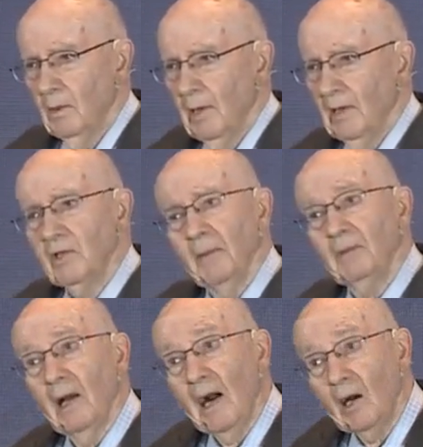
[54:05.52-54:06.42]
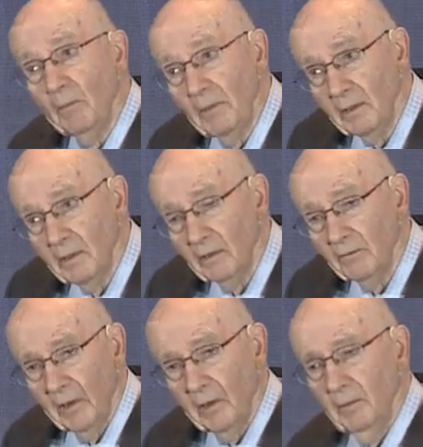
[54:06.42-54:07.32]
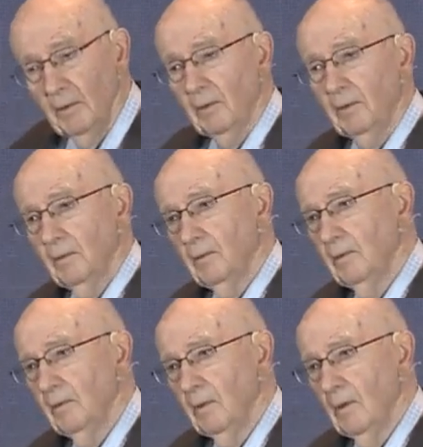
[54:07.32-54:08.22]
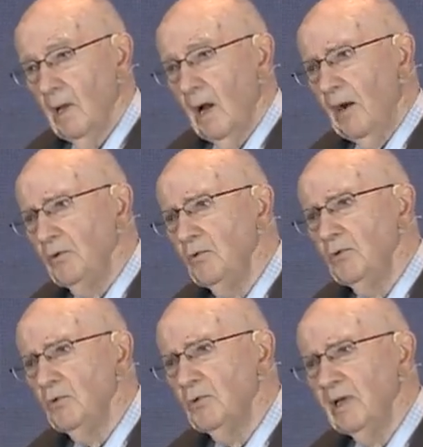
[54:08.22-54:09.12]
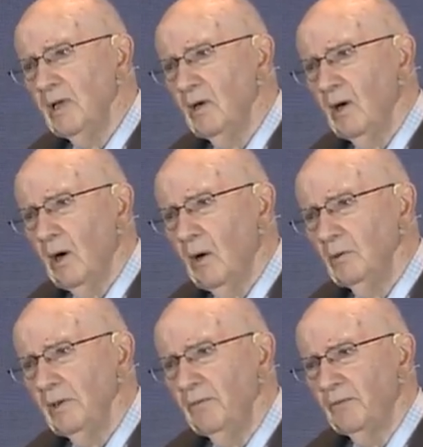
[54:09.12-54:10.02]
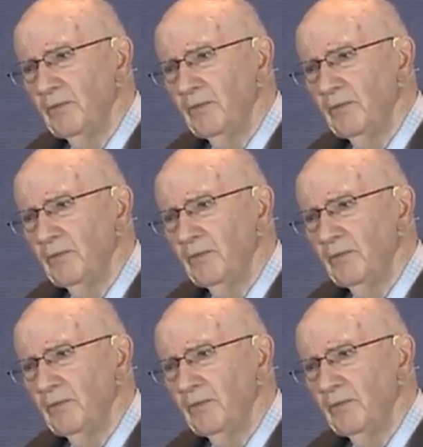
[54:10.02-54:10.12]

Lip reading: Except harming the environment. Are you using only